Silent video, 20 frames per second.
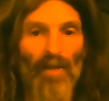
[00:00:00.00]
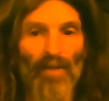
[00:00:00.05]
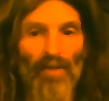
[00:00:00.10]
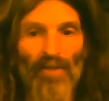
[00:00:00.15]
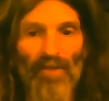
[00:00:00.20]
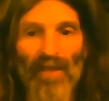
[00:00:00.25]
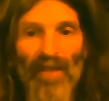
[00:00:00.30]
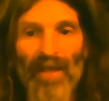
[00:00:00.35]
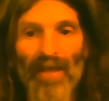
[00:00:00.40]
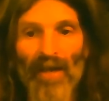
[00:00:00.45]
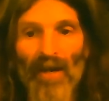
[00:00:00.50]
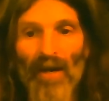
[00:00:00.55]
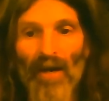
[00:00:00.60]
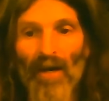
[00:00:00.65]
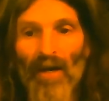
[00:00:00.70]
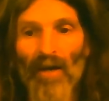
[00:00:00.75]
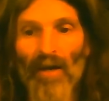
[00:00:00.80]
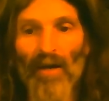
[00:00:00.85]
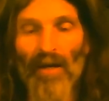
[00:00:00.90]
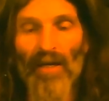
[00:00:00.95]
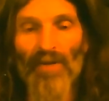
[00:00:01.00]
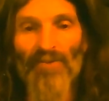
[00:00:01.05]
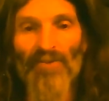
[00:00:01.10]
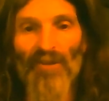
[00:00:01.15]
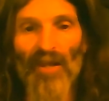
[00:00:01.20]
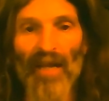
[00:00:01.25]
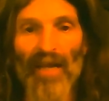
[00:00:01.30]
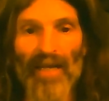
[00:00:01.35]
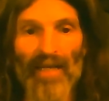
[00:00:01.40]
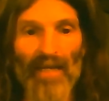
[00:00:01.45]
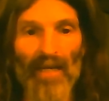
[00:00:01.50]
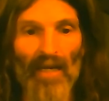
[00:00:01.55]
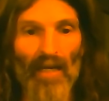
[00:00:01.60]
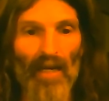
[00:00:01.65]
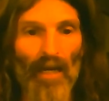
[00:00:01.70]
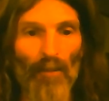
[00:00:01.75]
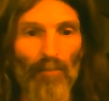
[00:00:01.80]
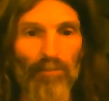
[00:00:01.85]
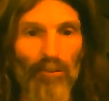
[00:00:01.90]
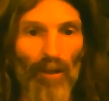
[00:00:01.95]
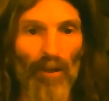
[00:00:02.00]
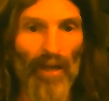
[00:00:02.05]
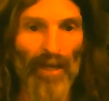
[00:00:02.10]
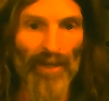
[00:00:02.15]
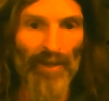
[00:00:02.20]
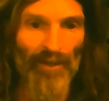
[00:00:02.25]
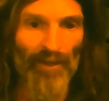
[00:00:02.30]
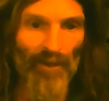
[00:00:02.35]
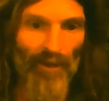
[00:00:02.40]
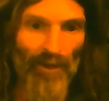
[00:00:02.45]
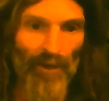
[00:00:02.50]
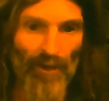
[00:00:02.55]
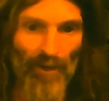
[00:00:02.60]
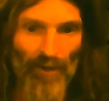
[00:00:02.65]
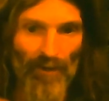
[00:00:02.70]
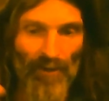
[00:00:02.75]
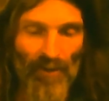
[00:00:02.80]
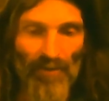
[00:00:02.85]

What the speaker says: It's like a blender.